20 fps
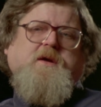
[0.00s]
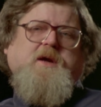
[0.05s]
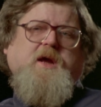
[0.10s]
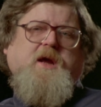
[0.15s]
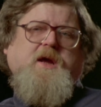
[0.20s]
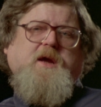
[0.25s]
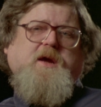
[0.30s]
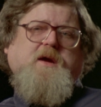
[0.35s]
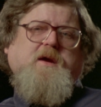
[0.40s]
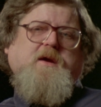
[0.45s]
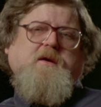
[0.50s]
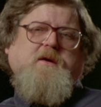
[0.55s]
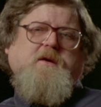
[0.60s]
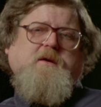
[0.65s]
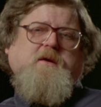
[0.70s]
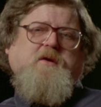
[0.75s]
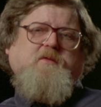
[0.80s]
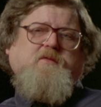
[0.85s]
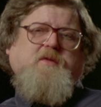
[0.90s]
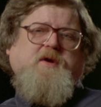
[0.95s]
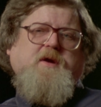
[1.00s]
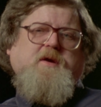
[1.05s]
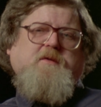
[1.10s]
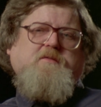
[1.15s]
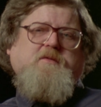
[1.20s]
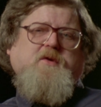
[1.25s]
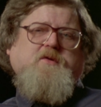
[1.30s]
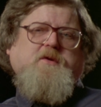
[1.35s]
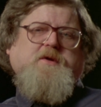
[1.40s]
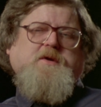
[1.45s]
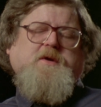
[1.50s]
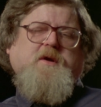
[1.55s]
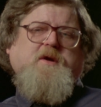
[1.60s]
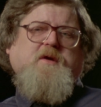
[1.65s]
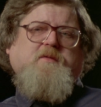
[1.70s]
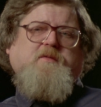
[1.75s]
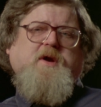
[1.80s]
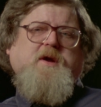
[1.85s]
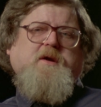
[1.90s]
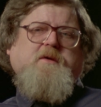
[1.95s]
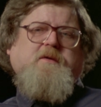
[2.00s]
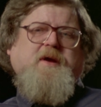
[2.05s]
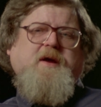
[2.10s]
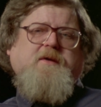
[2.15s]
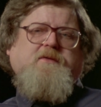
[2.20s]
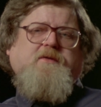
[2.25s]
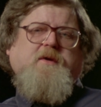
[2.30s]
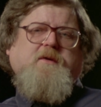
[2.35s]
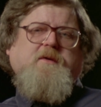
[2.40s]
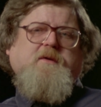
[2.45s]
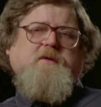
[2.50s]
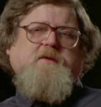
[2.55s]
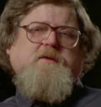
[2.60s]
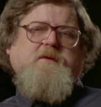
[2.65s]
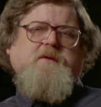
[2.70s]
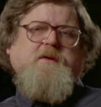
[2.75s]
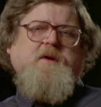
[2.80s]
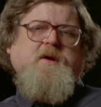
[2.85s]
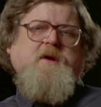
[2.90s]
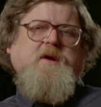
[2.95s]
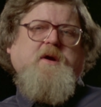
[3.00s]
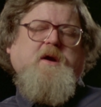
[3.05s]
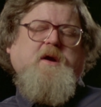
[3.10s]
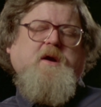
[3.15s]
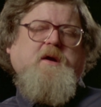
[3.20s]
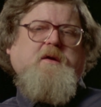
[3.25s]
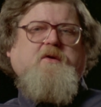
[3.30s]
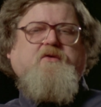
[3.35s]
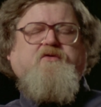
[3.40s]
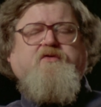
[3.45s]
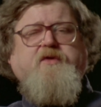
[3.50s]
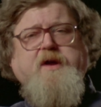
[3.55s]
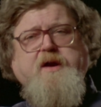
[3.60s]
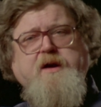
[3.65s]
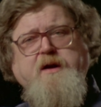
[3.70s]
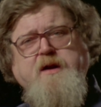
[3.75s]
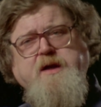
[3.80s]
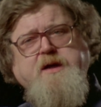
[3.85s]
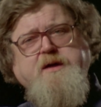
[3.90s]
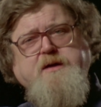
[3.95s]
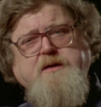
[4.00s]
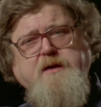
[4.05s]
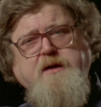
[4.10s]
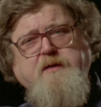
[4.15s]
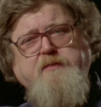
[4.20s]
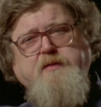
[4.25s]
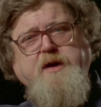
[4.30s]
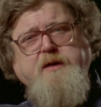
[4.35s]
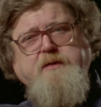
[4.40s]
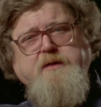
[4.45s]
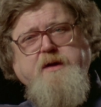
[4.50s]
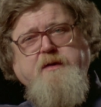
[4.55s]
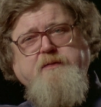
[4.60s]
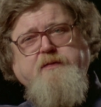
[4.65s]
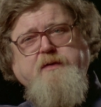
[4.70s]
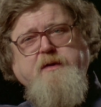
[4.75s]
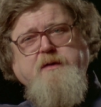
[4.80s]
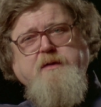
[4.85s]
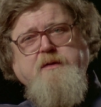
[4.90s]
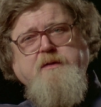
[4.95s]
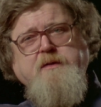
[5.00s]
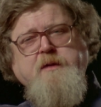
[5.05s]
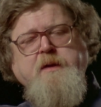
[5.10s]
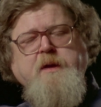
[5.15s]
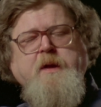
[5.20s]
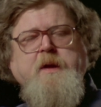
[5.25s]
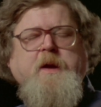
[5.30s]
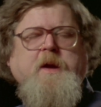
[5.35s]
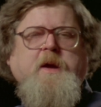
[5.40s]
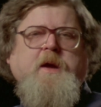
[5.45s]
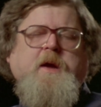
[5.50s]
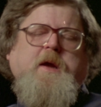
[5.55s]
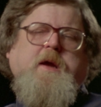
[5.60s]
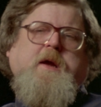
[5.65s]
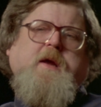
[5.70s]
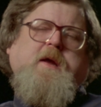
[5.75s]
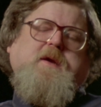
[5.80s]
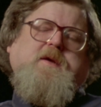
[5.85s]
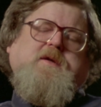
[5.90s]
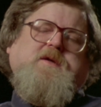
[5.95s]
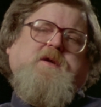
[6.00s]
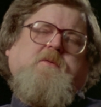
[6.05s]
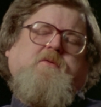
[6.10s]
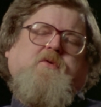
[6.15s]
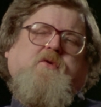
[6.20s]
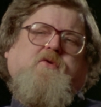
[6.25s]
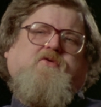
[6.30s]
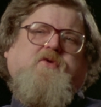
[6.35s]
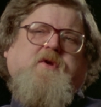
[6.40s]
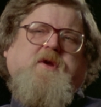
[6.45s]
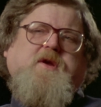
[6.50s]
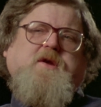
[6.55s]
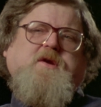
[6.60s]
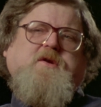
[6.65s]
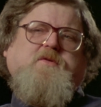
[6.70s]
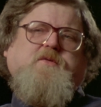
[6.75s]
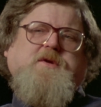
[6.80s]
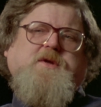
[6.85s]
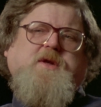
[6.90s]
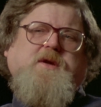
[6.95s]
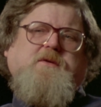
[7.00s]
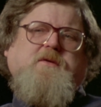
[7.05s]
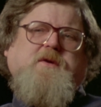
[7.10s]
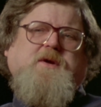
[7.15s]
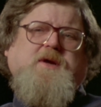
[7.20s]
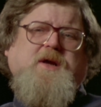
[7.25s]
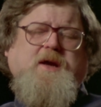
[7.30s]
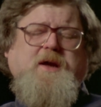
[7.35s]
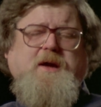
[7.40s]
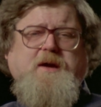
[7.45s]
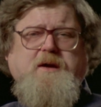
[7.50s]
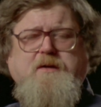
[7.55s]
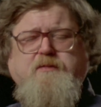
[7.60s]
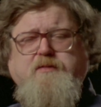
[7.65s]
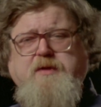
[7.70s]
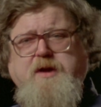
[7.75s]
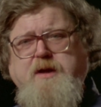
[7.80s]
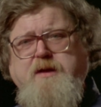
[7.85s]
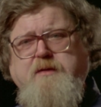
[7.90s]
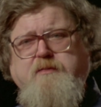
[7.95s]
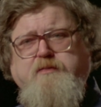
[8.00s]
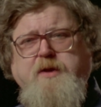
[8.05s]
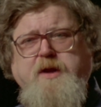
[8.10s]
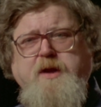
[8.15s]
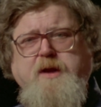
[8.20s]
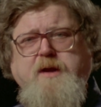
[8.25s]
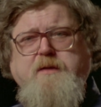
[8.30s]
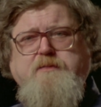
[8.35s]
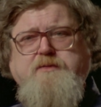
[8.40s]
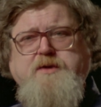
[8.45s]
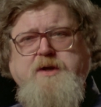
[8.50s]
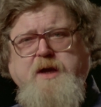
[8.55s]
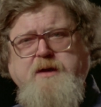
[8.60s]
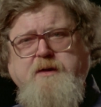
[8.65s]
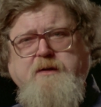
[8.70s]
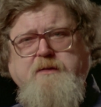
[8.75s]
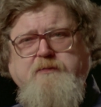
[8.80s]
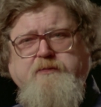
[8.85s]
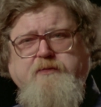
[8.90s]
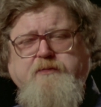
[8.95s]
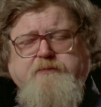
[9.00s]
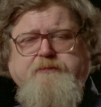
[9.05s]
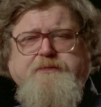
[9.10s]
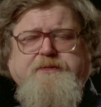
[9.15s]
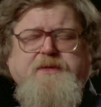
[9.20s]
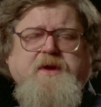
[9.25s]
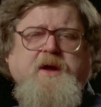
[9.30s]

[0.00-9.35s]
take to be most autobiographical are in fact least autobiographical. And some of the things which they would take to be completely objective